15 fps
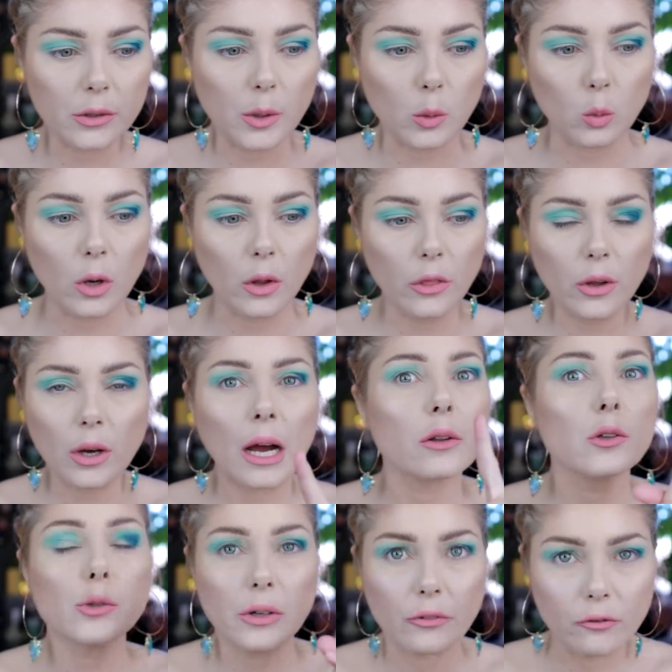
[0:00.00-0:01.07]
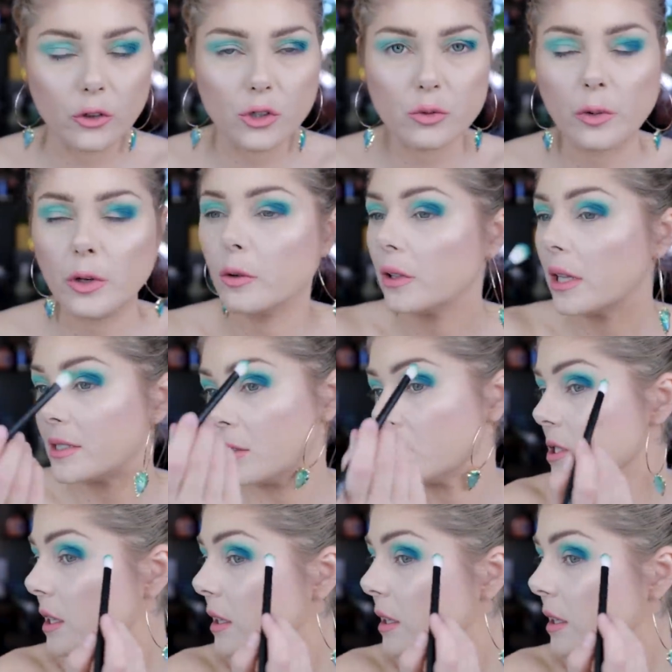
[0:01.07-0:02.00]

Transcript: one hundred and first video, that's how you say